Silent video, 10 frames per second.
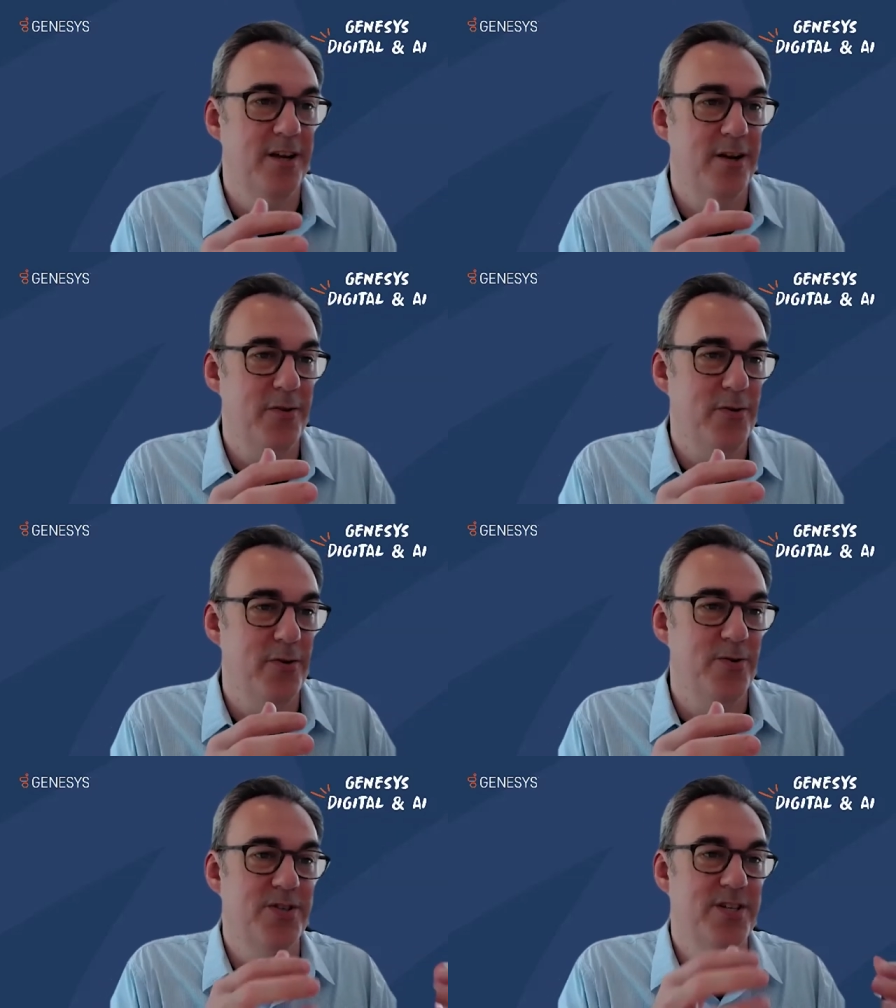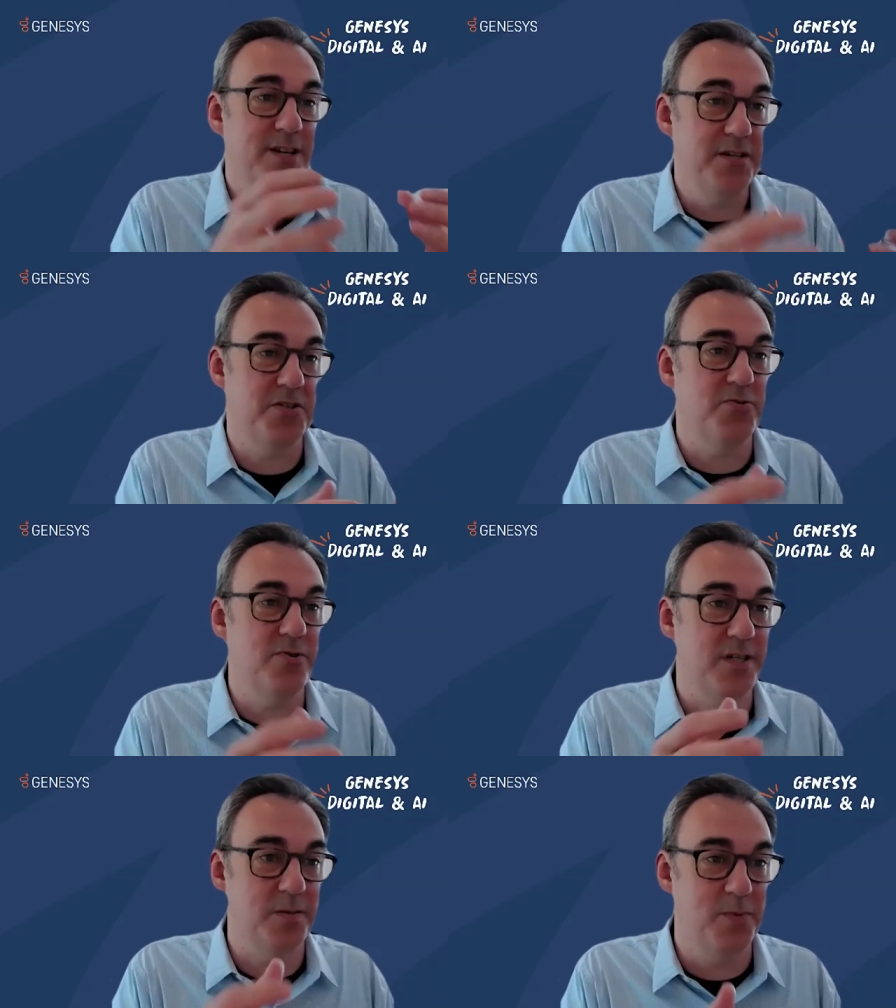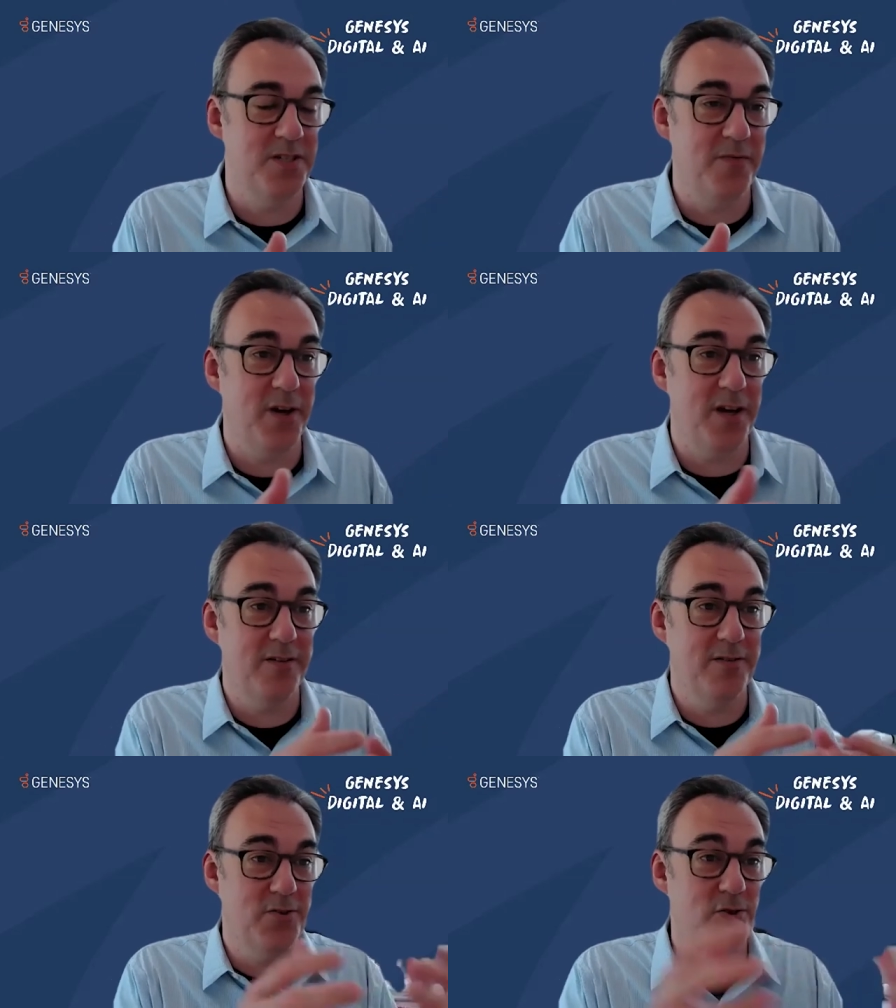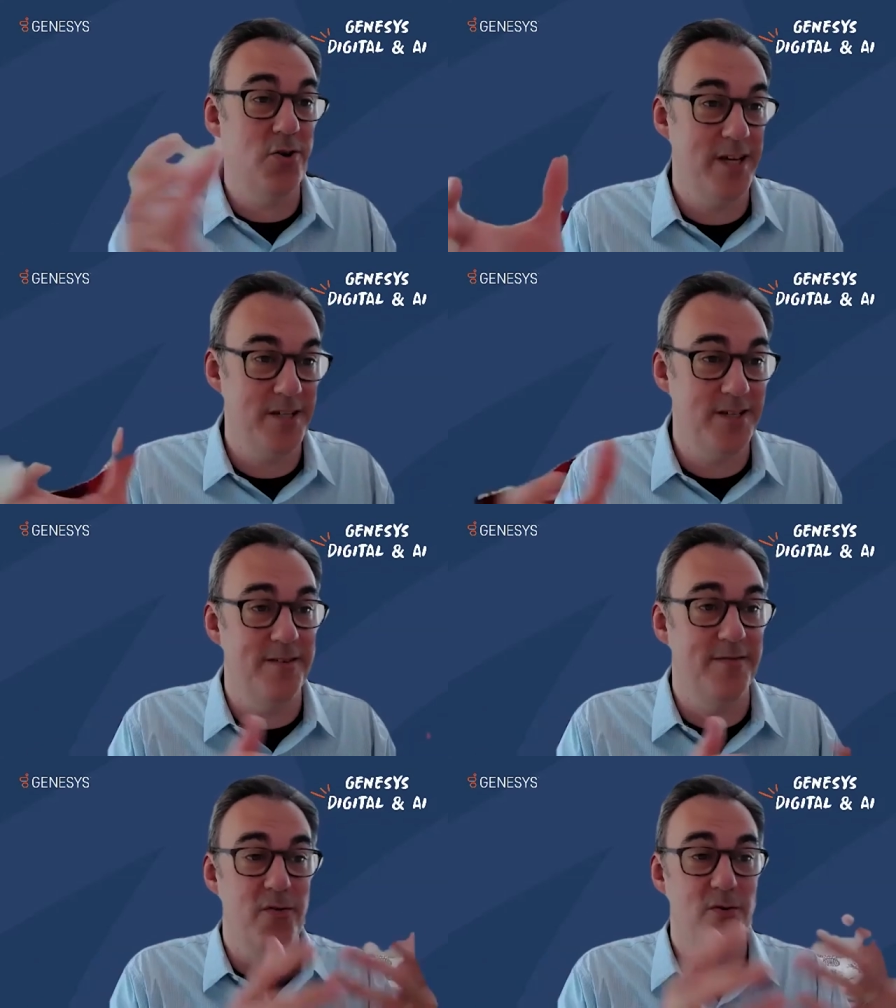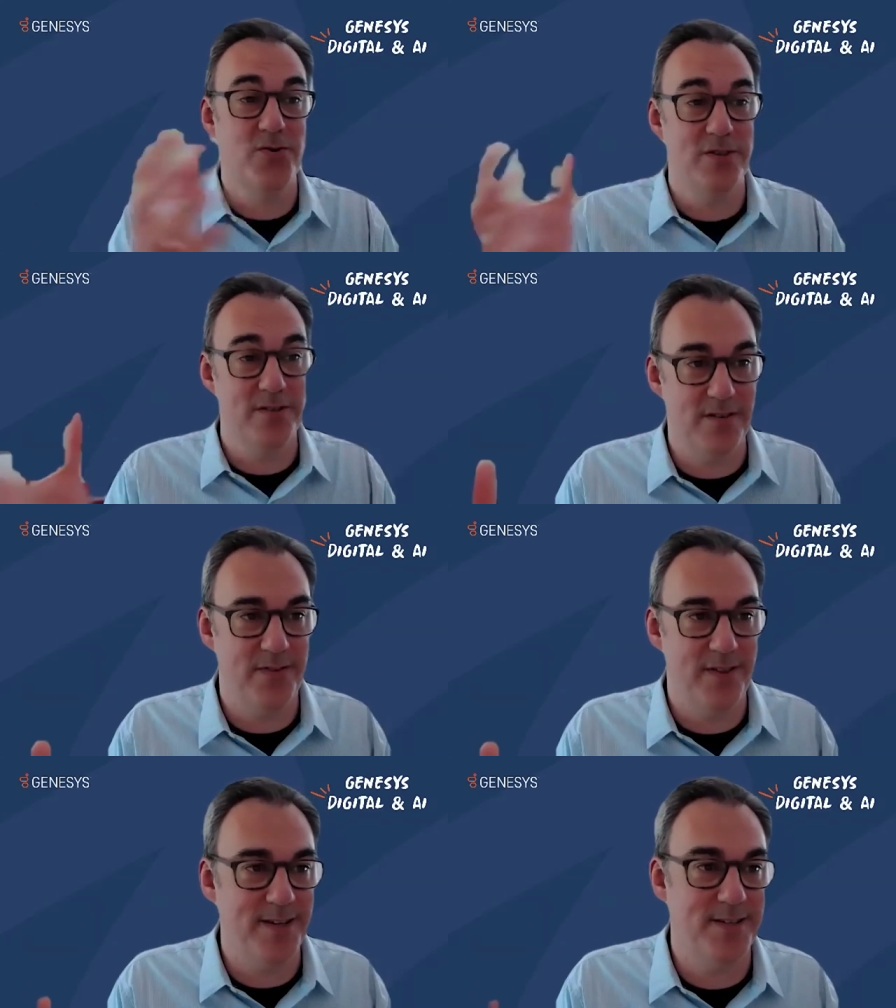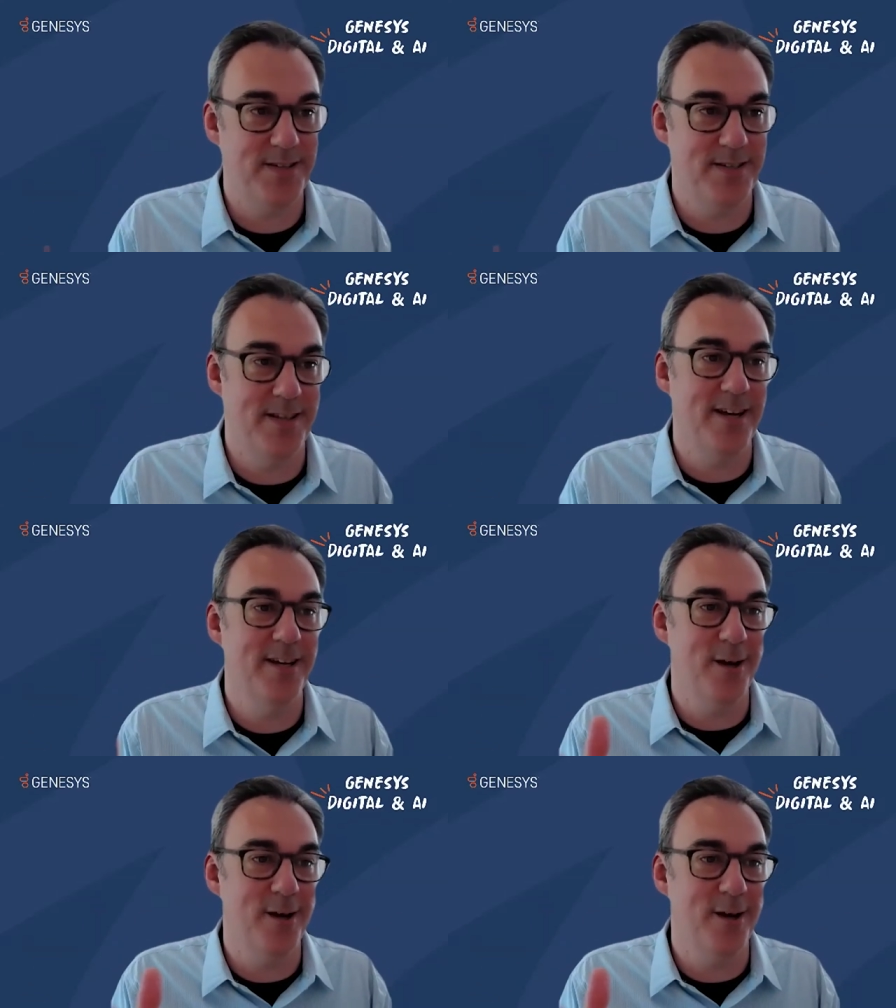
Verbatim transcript: you know, there's industry-specific journeys and versions of this that,